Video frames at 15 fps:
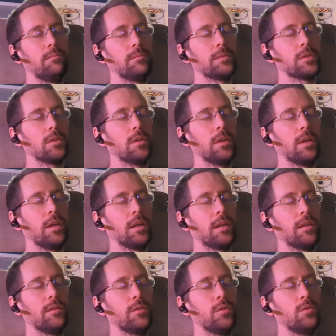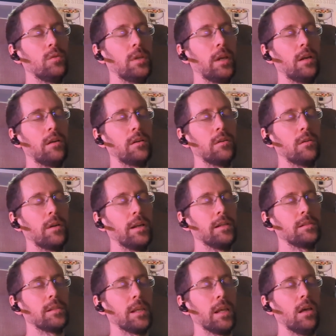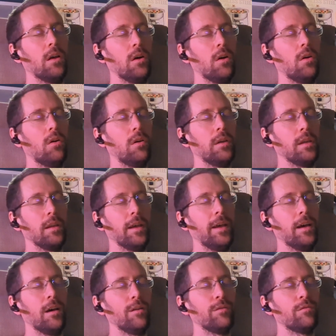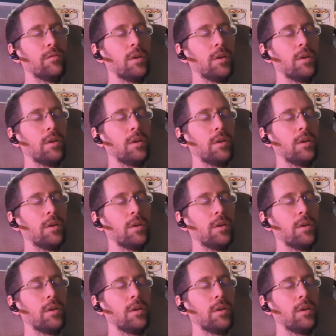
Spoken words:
So, like, if you tear your ACL in half,